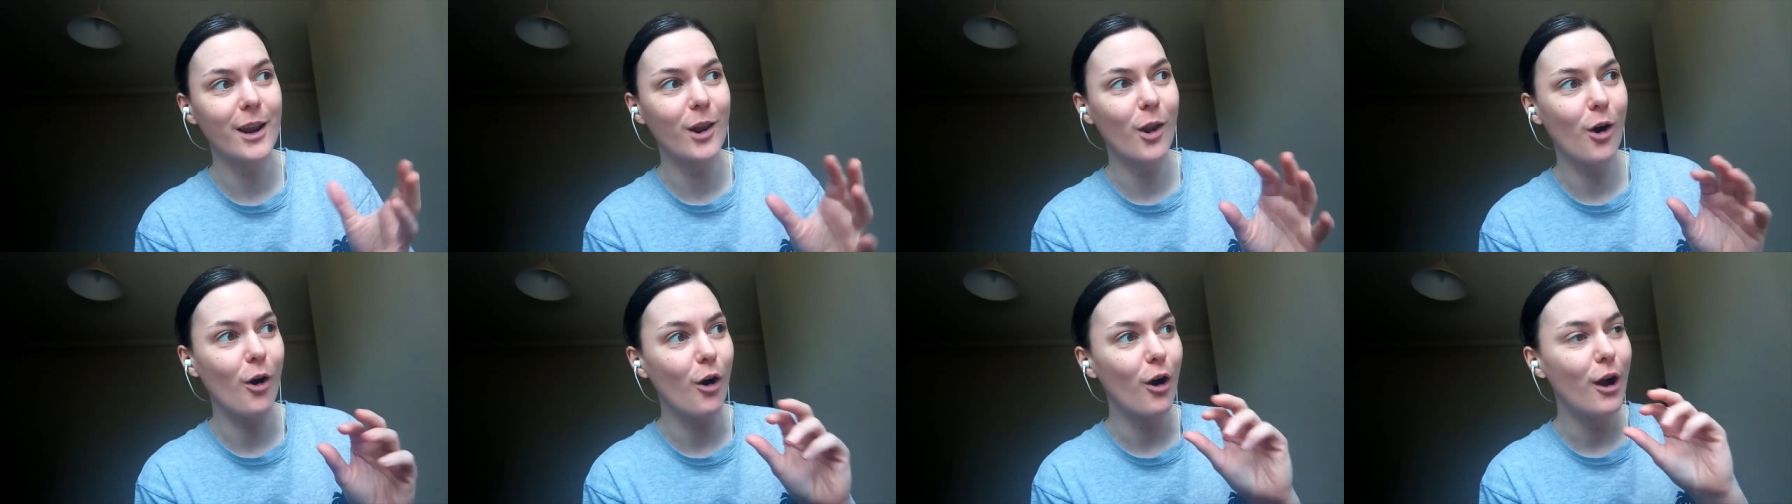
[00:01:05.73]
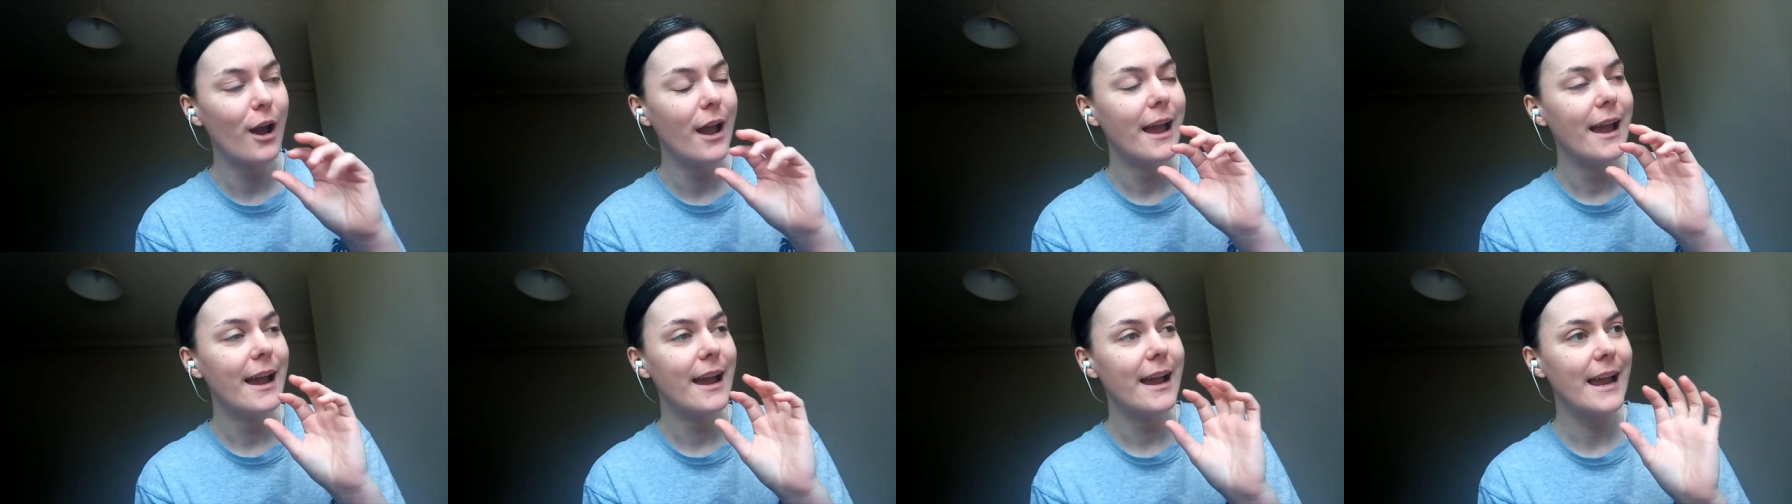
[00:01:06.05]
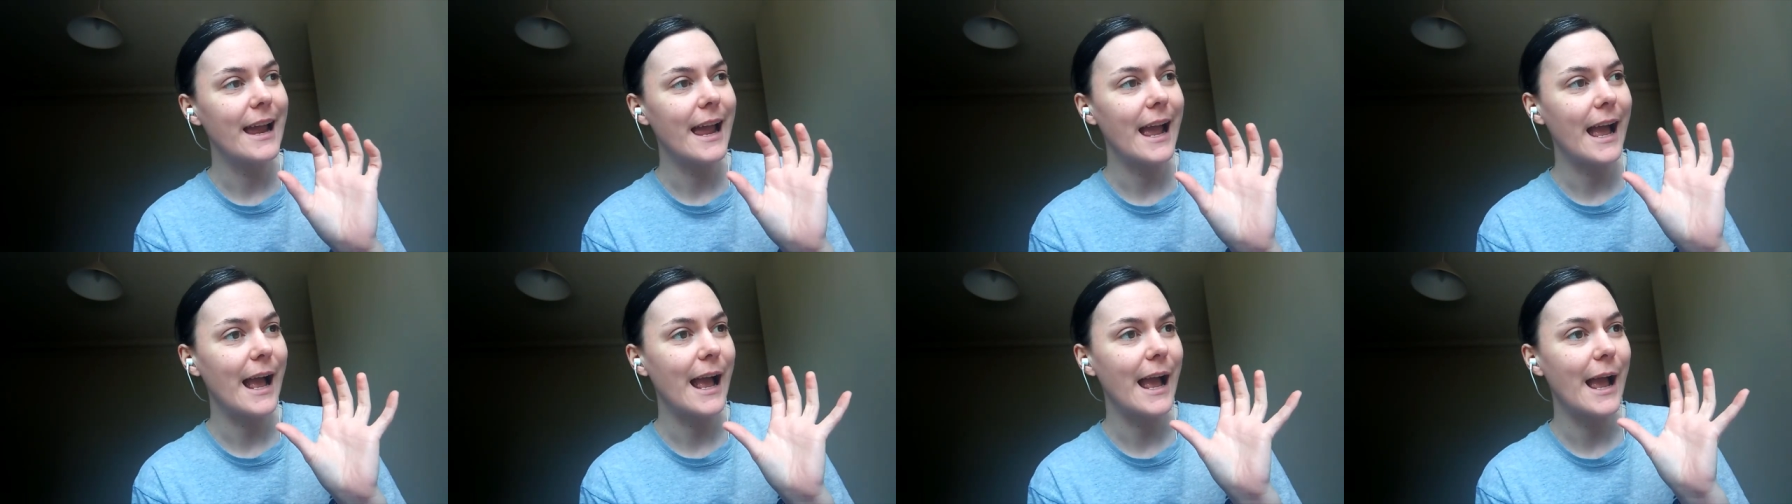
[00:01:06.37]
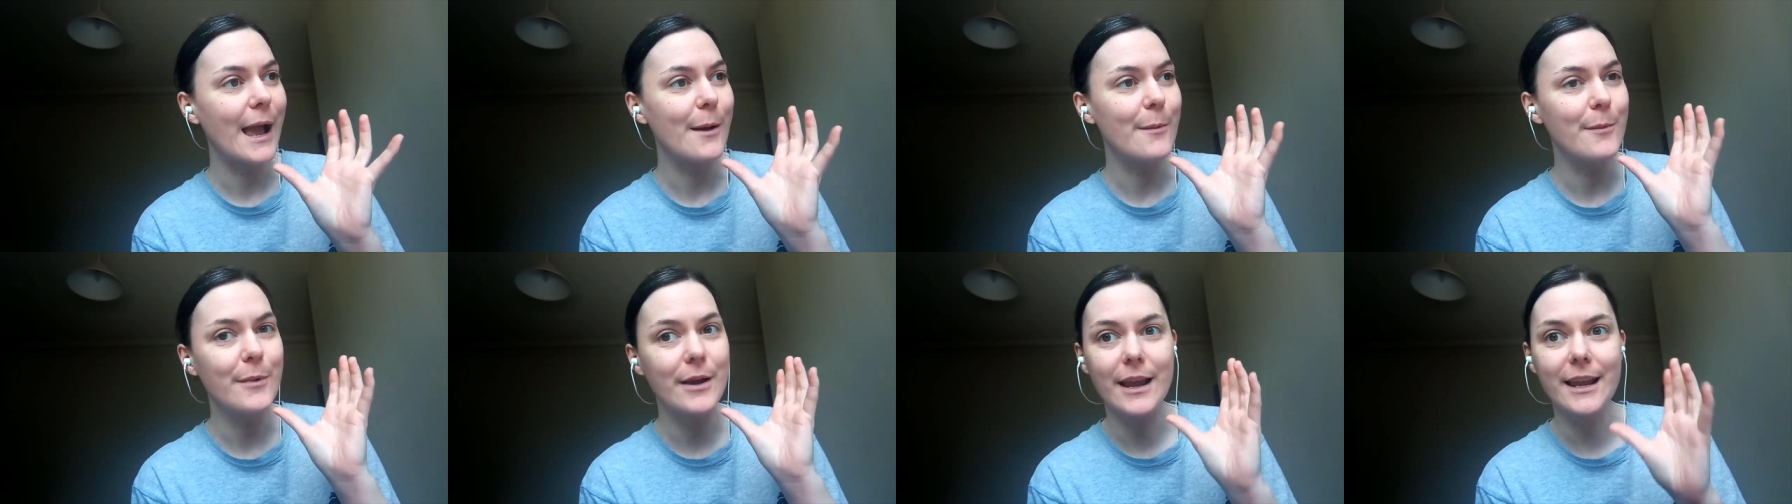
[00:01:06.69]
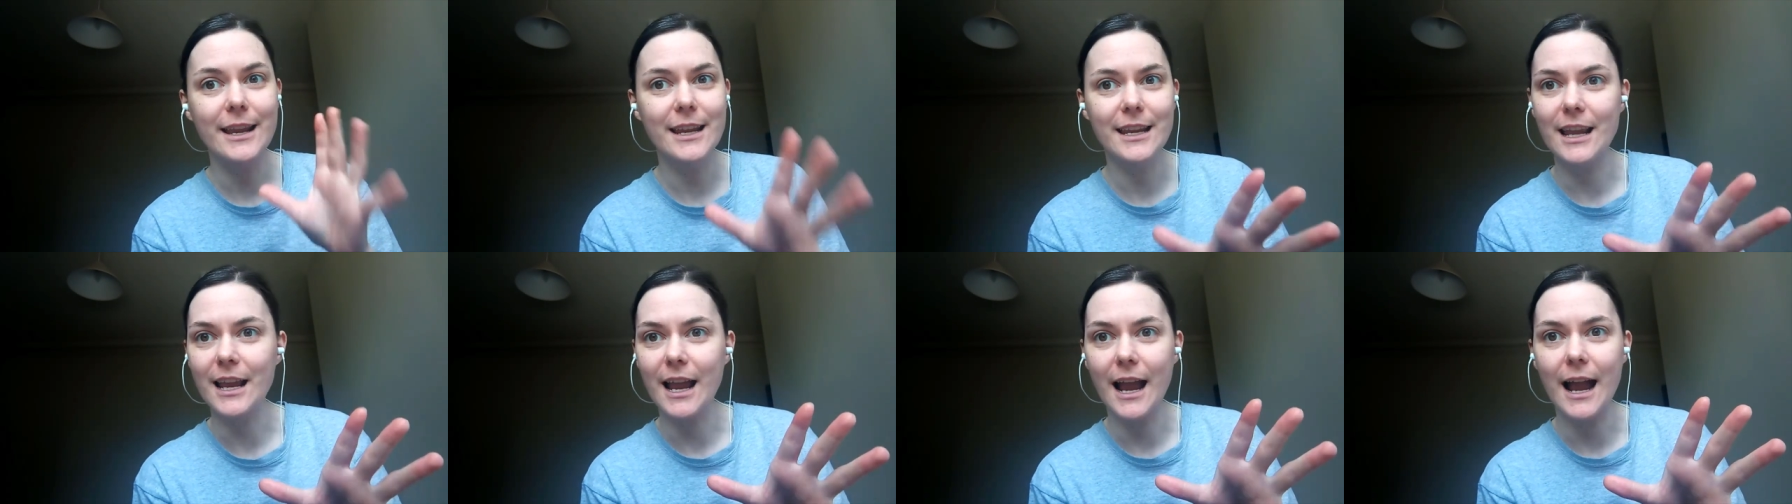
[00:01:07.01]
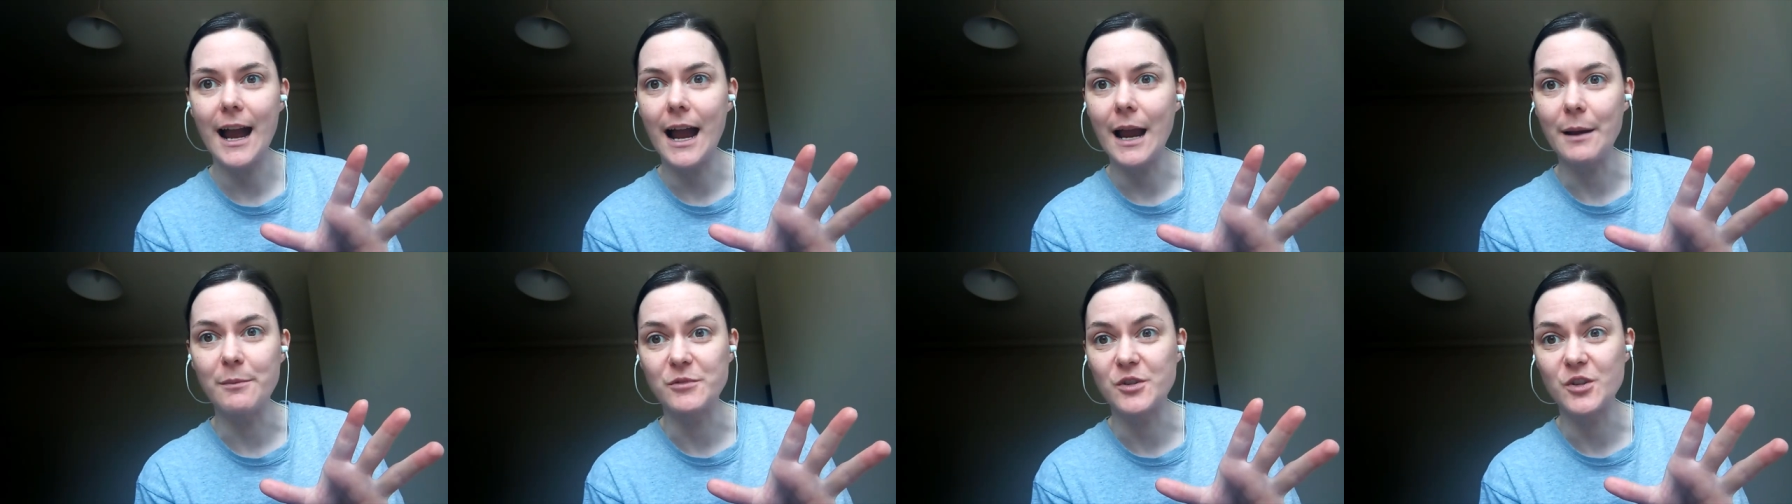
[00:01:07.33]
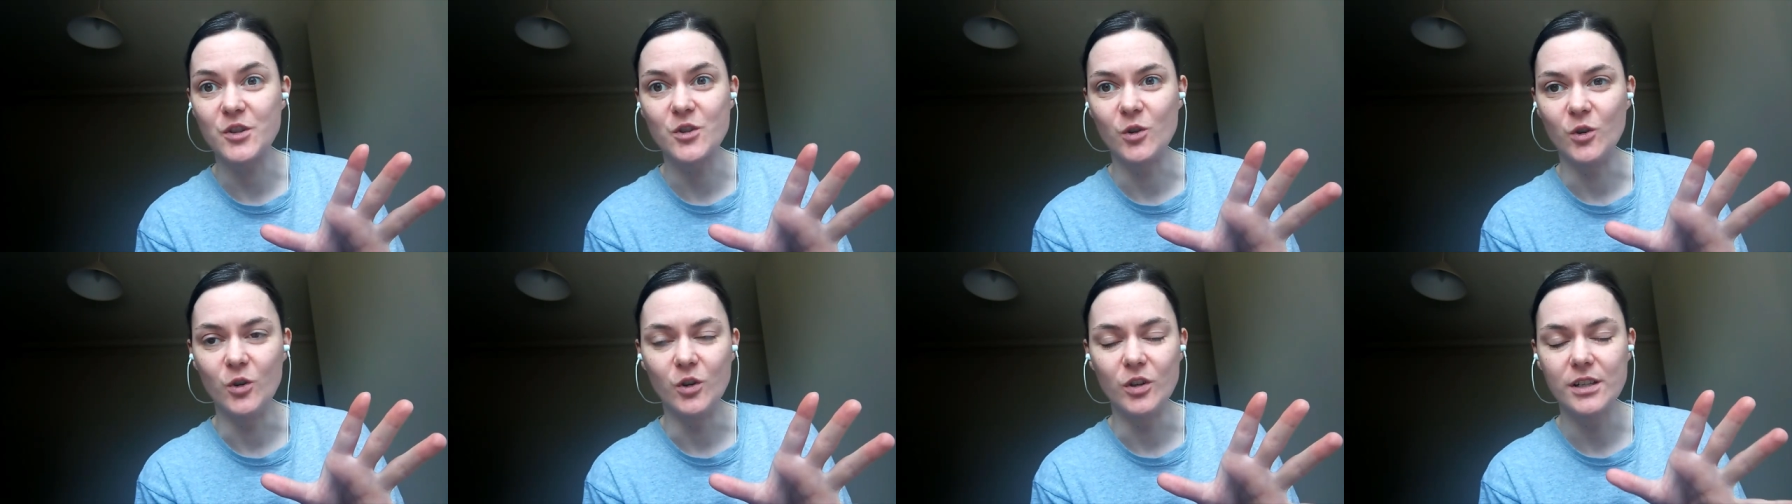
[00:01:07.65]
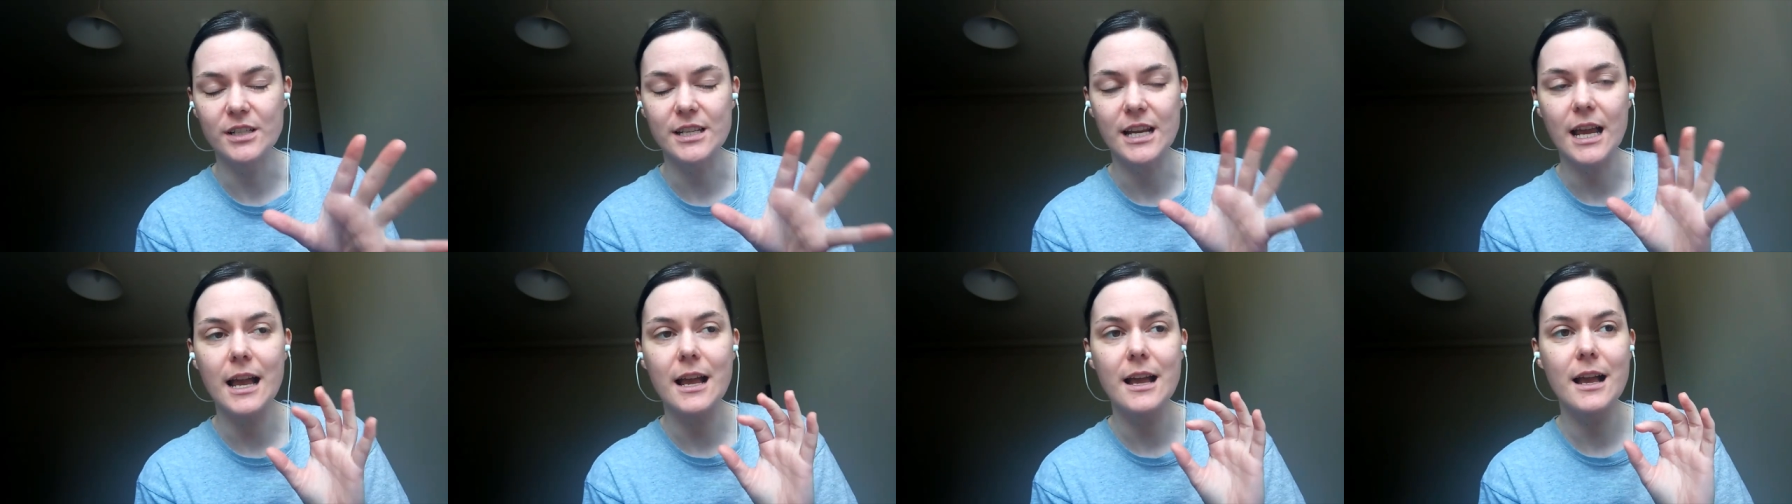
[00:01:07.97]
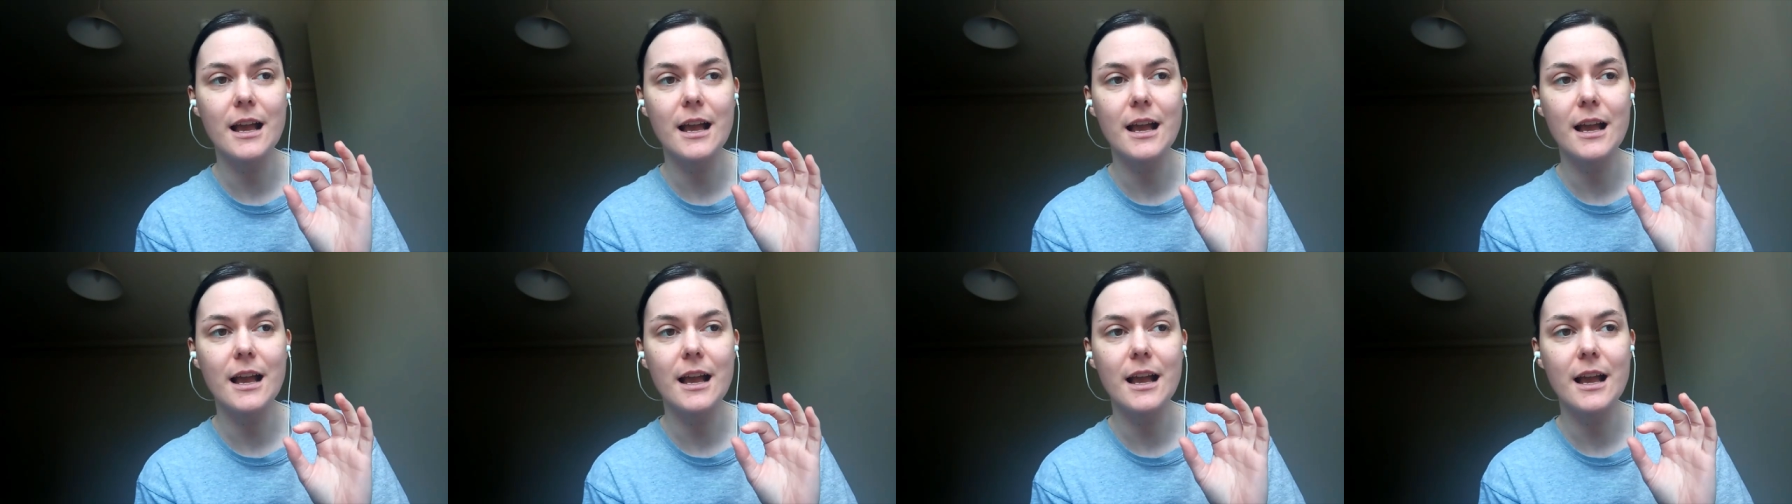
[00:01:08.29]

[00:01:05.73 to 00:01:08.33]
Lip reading: lot, I'm sold.